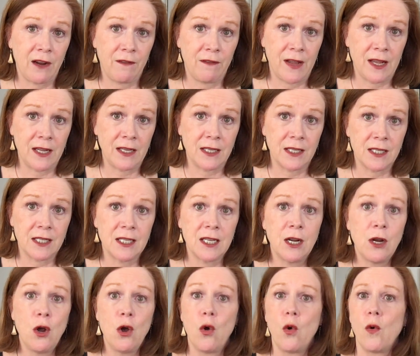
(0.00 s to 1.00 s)
events
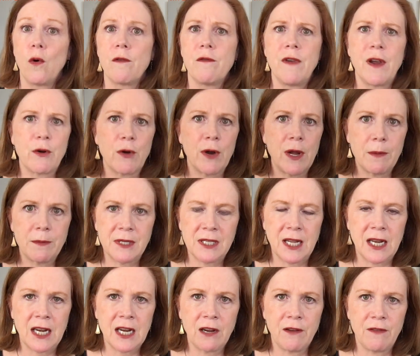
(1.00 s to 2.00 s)
or very
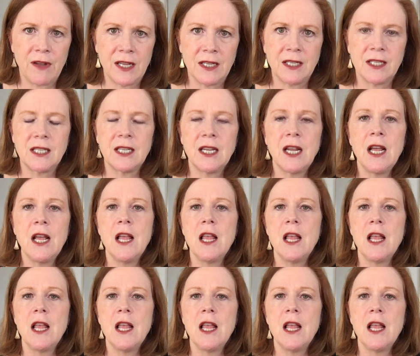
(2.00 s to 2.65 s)
upsetting events,